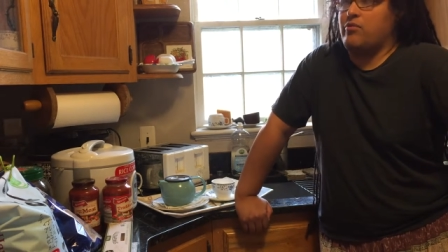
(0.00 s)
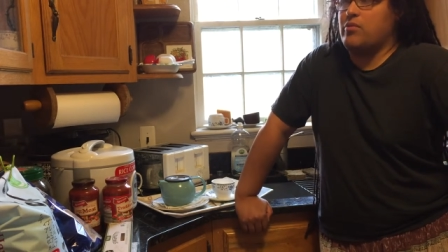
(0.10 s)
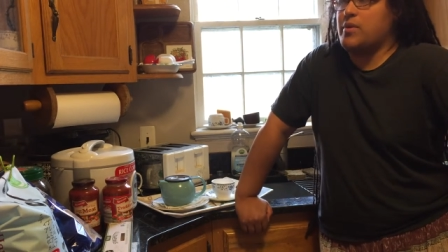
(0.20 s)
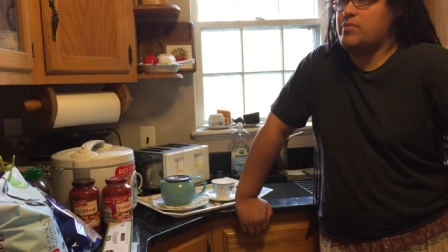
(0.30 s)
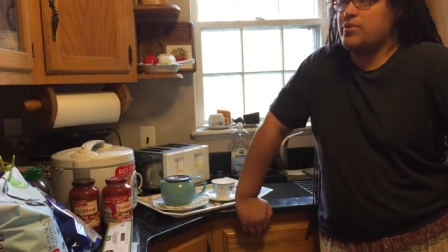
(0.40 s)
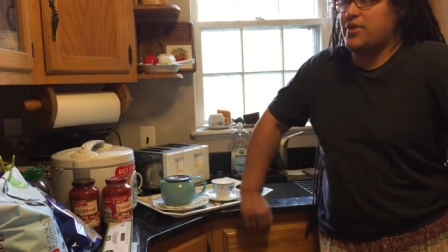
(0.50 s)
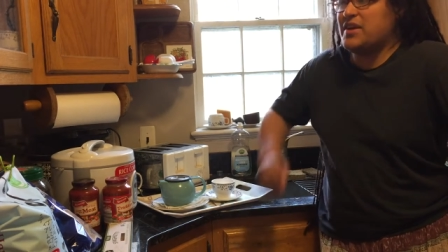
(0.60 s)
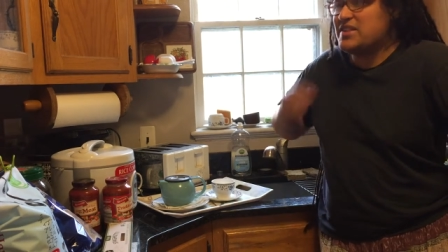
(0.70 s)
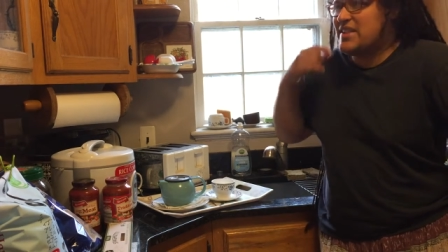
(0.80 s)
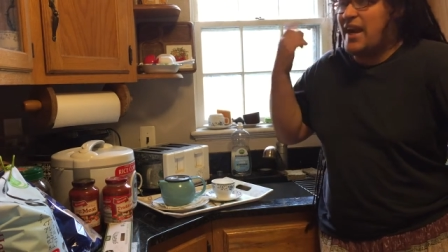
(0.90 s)
I remember
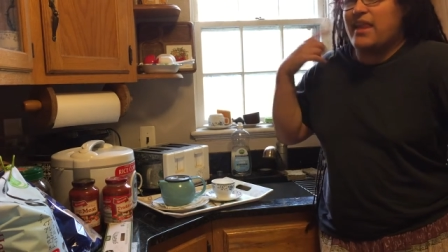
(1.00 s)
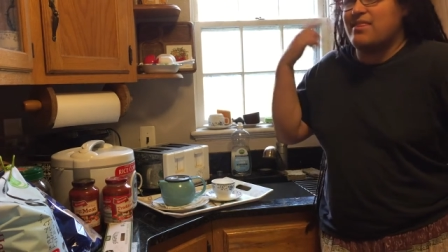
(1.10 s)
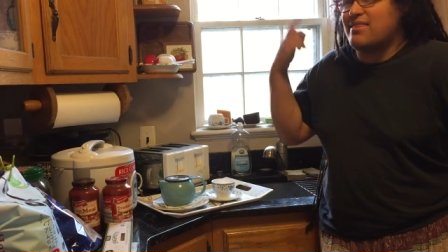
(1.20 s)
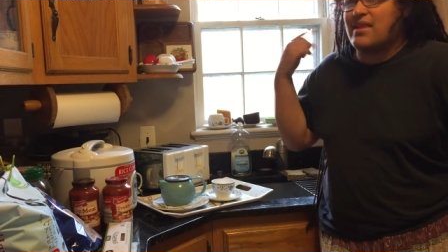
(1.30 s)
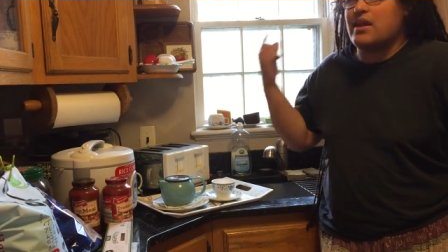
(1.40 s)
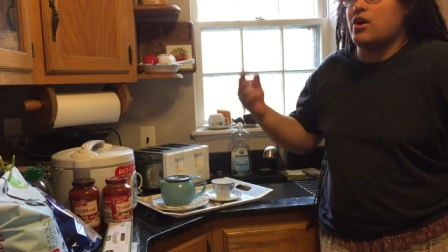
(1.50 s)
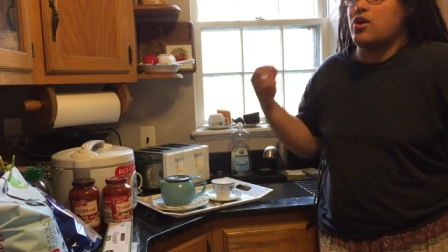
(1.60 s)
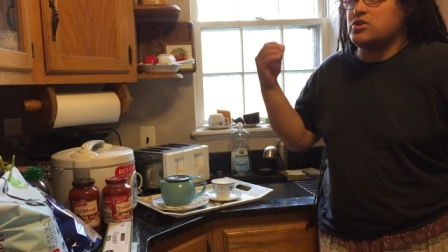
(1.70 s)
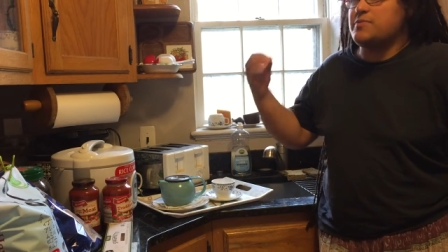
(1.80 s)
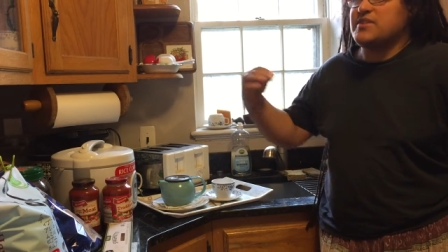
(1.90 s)
things that I think
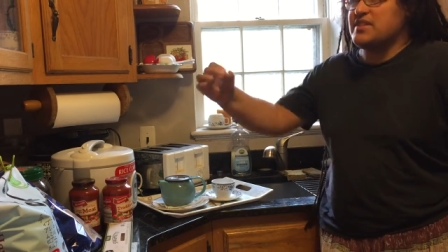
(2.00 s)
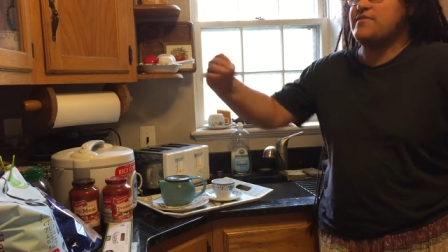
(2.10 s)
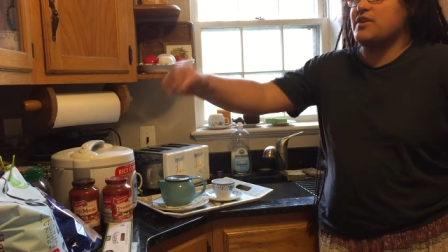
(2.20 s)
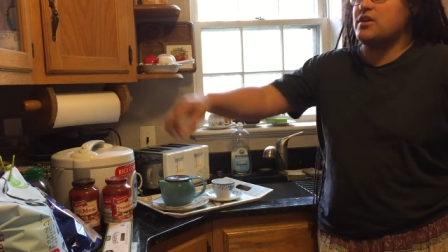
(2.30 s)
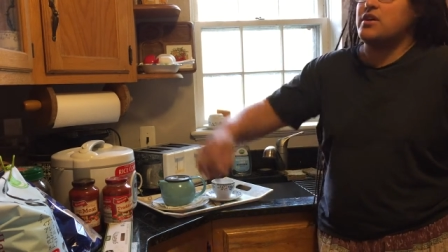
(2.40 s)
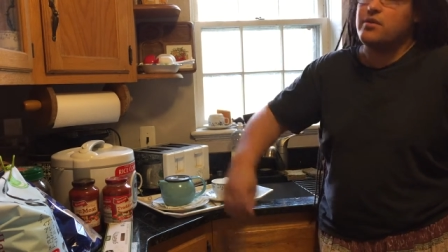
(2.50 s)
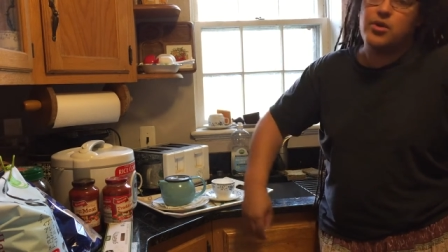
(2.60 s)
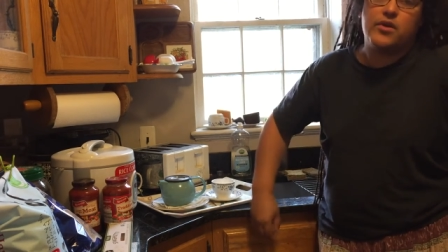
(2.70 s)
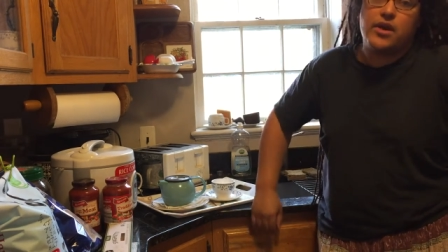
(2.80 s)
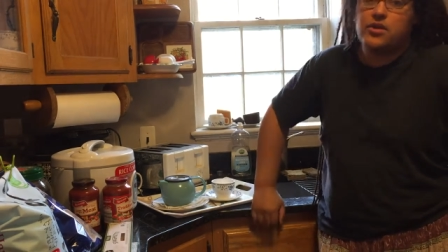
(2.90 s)
are specifically
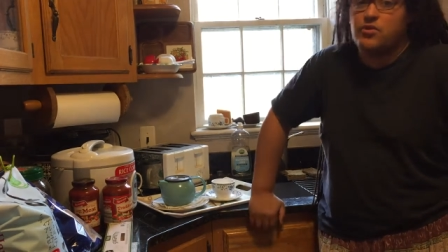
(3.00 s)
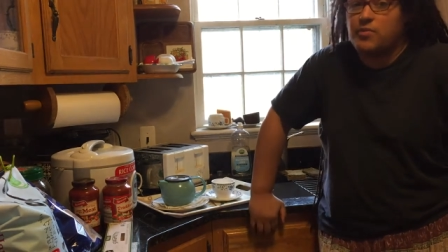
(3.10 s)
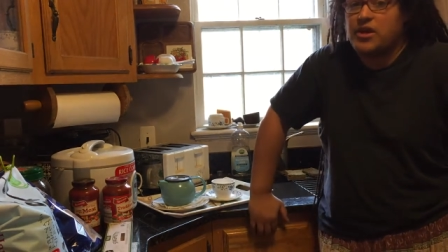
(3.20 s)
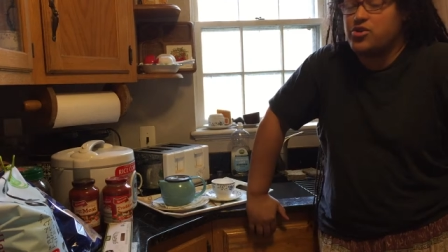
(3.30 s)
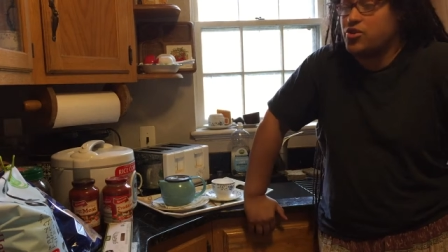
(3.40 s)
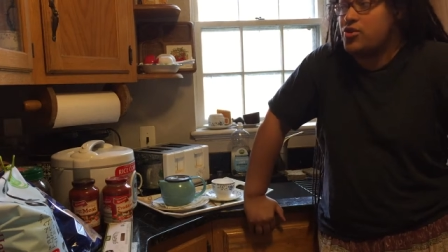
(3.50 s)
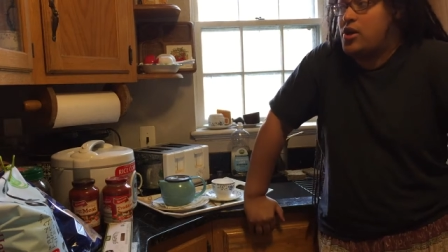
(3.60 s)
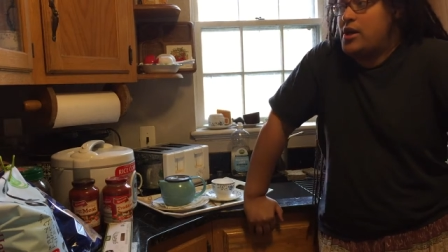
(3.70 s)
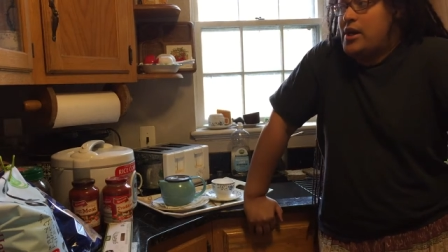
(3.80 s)
communication major